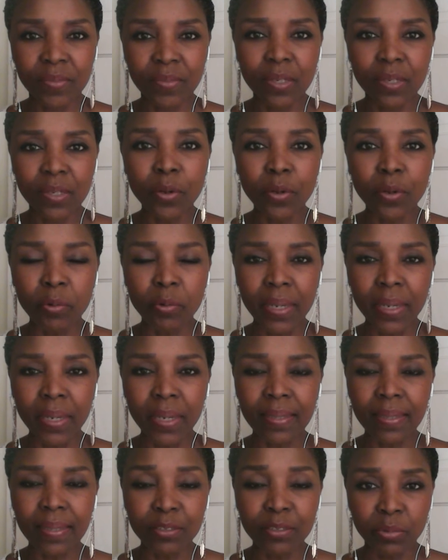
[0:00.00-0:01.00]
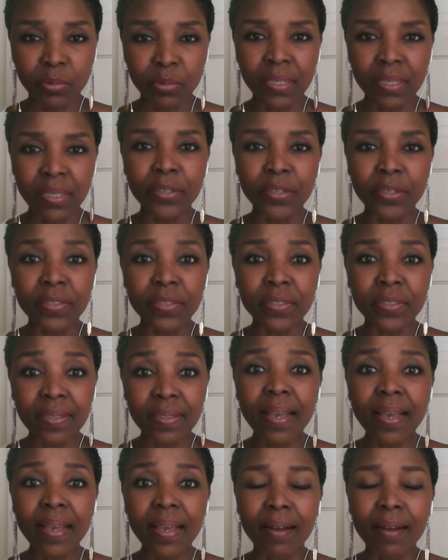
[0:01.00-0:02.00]
knowing that within
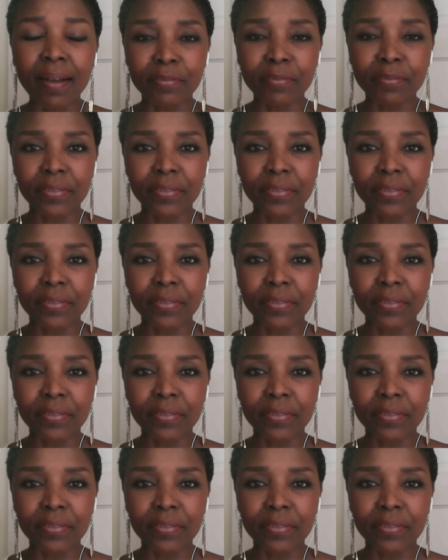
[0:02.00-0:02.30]
yourself